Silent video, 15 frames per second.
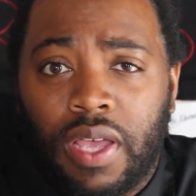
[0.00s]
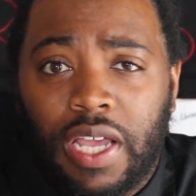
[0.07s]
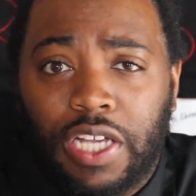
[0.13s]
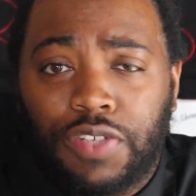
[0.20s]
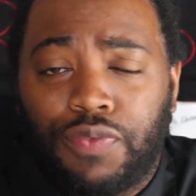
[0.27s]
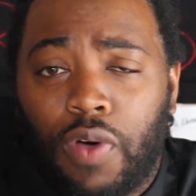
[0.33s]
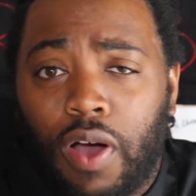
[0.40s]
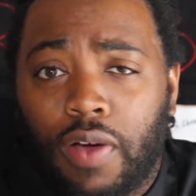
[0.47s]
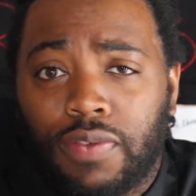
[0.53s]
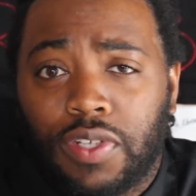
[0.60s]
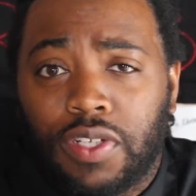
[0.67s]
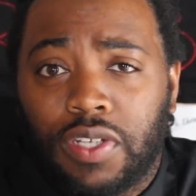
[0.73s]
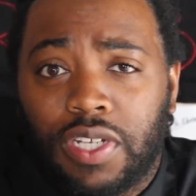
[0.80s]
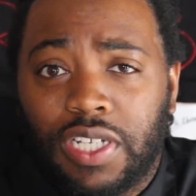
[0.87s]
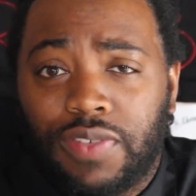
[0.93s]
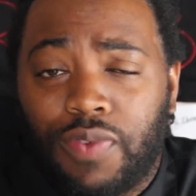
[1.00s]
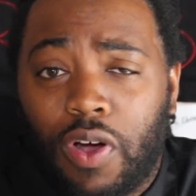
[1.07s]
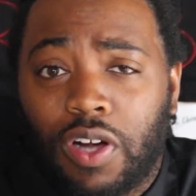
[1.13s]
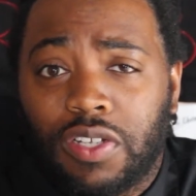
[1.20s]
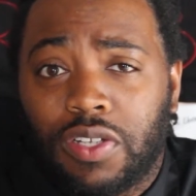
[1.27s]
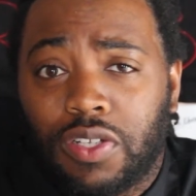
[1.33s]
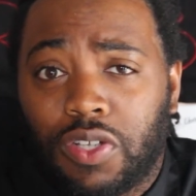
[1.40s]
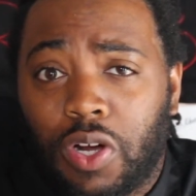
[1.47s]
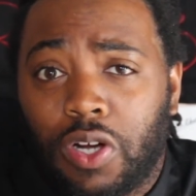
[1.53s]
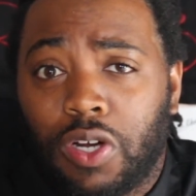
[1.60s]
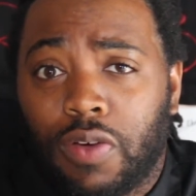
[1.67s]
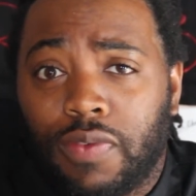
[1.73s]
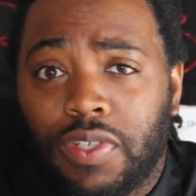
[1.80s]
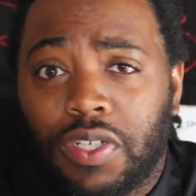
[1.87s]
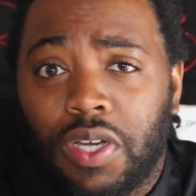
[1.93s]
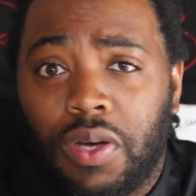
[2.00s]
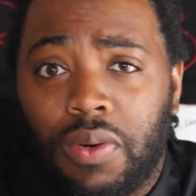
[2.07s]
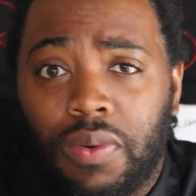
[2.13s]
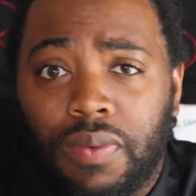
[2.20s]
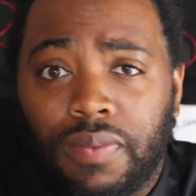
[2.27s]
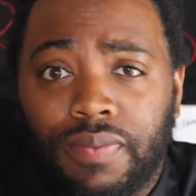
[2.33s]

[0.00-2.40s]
as far as the turnovers go.